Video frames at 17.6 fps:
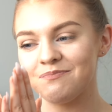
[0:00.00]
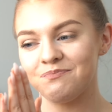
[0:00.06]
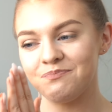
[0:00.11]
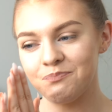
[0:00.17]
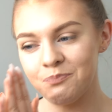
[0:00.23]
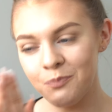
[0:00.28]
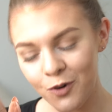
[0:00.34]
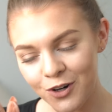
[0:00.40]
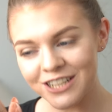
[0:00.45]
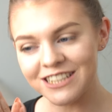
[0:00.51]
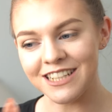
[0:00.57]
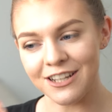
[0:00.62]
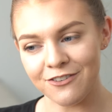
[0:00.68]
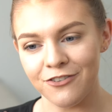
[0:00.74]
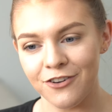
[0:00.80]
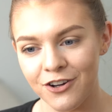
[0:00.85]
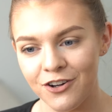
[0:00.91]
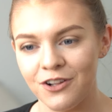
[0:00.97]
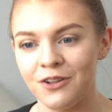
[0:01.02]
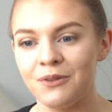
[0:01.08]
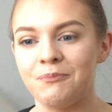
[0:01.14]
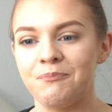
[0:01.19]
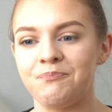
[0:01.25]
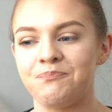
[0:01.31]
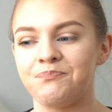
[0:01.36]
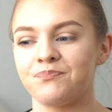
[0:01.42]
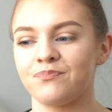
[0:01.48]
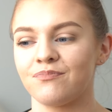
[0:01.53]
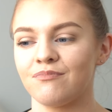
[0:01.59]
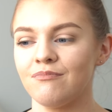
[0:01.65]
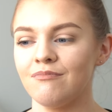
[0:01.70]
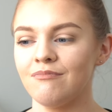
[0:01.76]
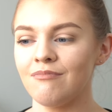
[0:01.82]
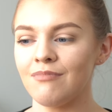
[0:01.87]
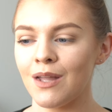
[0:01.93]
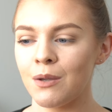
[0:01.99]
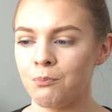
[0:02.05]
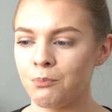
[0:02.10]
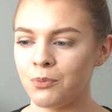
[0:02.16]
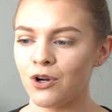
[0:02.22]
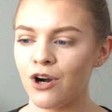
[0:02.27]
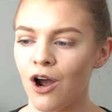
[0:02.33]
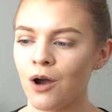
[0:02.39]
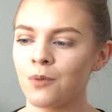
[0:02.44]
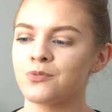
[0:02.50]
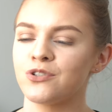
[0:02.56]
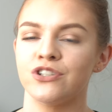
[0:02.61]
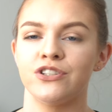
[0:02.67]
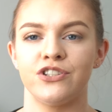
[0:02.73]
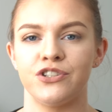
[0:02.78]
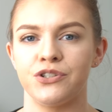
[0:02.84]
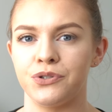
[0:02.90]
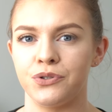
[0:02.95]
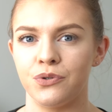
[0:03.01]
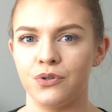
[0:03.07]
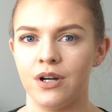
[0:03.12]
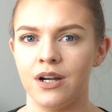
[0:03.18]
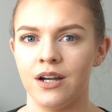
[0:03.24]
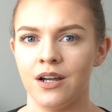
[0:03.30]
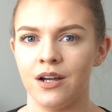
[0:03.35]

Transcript: more difficult, but option two